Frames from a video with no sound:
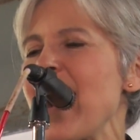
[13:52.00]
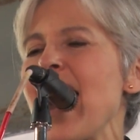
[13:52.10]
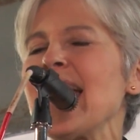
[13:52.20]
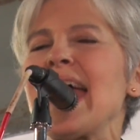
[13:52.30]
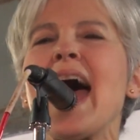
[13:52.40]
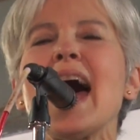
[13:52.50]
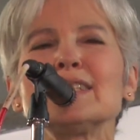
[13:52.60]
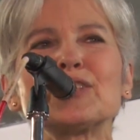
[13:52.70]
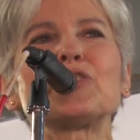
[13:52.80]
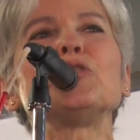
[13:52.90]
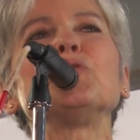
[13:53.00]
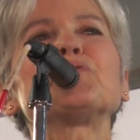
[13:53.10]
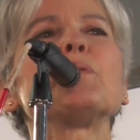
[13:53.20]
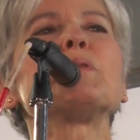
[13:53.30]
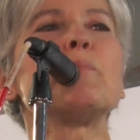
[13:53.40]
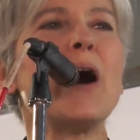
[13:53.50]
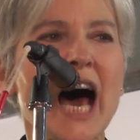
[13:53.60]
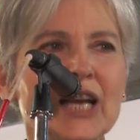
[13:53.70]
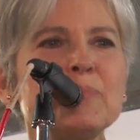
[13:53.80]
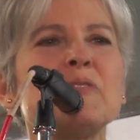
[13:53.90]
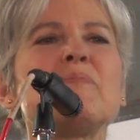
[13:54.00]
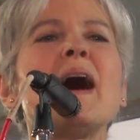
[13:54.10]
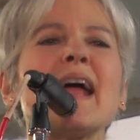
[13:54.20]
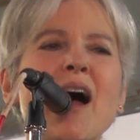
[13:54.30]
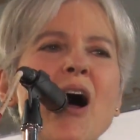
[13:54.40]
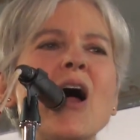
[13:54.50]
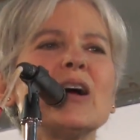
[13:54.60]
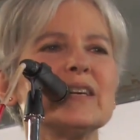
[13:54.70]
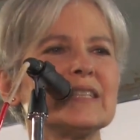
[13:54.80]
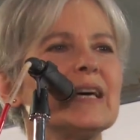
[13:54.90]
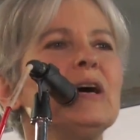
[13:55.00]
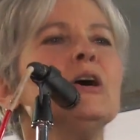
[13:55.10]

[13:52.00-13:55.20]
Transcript: I ask you from the bottom of my heart,